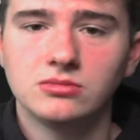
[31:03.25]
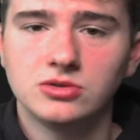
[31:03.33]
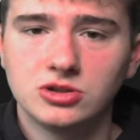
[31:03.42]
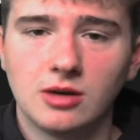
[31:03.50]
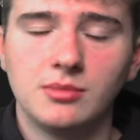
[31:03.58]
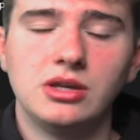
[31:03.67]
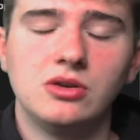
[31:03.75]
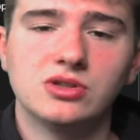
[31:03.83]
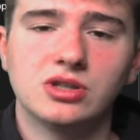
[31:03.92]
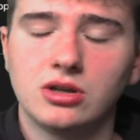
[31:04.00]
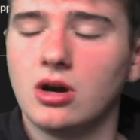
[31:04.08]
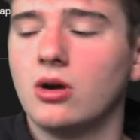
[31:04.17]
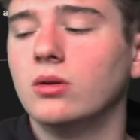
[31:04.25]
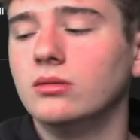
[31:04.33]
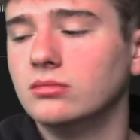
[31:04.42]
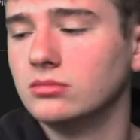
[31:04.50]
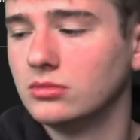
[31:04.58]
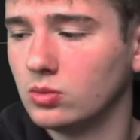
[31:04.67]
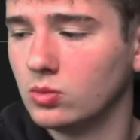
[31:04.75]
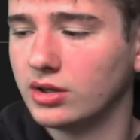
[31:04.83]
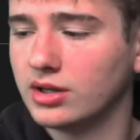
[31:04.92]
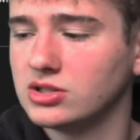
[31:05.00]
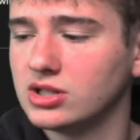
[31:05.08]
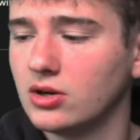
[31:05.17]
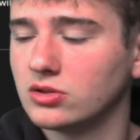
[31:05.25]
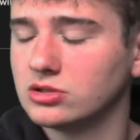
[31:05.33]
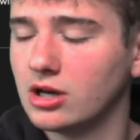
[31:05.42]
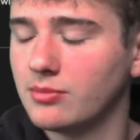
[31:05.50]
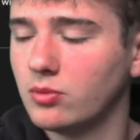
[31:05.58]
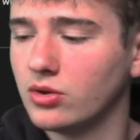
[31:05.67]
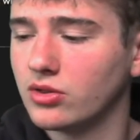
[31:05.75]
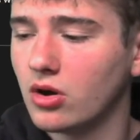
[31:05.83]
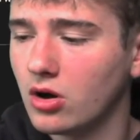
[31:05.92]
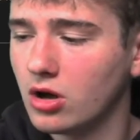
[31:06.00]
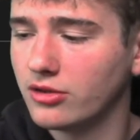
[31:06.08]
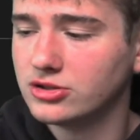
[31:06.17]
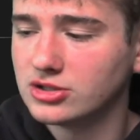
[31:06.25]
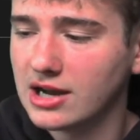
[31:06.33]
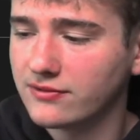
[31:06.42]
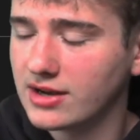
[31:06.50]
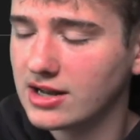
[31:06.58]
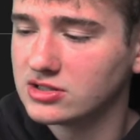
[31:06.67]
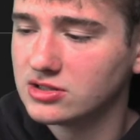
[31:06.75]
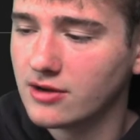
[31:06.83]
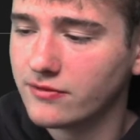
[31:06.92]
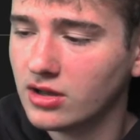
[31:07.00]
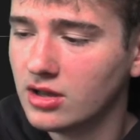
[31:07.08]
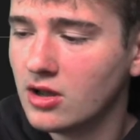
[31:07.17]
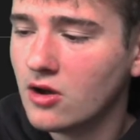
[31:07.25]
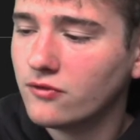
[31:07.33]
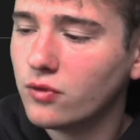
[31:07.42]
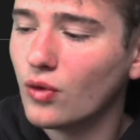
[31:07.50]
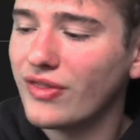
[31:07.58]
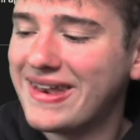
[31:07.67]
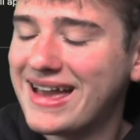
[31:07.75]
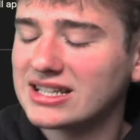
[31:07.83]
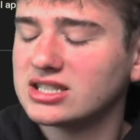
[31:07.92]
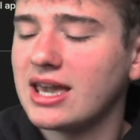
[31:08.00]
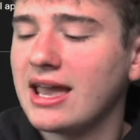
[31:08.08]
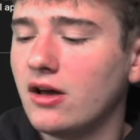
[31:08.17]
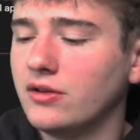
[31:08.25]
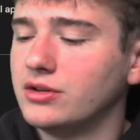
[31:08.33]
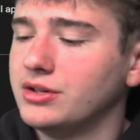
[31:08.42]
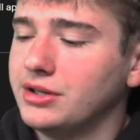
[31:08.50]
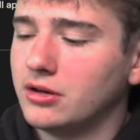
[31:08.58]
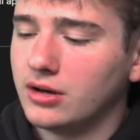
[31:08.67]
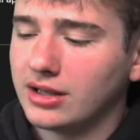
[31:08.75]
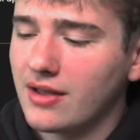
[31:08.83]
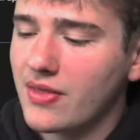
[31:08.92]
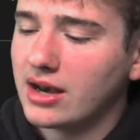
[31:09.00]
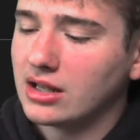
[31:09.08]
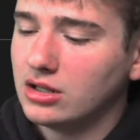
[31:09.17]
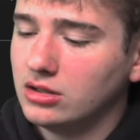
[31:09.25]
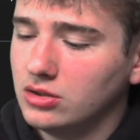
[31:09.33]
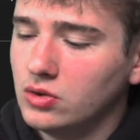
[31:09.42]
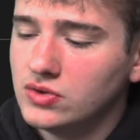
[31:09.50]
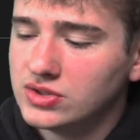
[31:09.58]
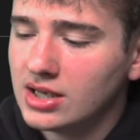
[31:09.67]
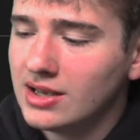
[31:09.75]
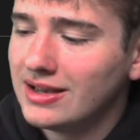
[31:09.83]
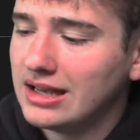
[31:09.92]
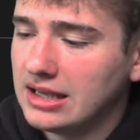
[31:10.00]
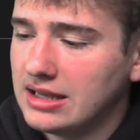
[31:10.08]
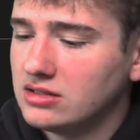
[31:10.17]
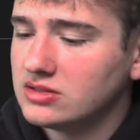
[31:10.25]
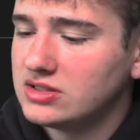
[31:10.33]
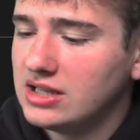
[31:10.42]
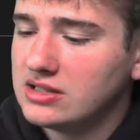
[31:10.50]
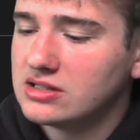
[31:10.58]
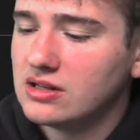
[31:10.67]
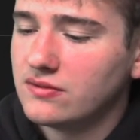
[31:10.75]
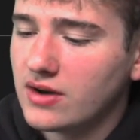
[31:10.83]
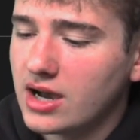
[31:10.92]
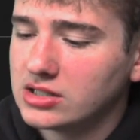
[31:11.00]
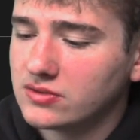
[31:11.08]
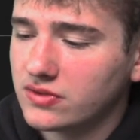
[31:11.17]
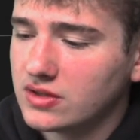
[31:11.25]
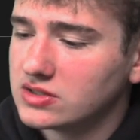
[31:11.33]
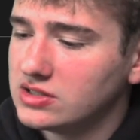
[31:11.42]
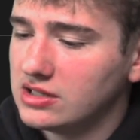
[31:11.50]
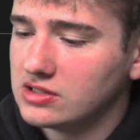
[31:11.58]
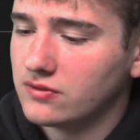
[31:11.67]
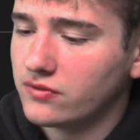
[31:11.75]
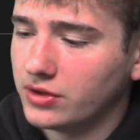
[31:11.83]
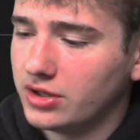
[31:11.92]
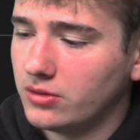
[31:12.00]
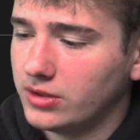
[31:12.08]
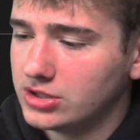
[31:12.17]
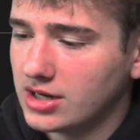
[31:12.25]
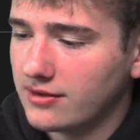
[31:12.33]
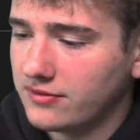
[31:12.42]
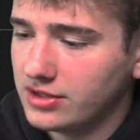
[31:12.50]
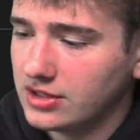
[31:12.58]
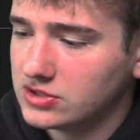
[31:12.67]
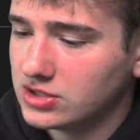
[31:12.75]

Show me use the code. We'll get you hooked up with all the draft guide stuff for the next calendar year. And again, that includes in-season advice for this season for your redraft league.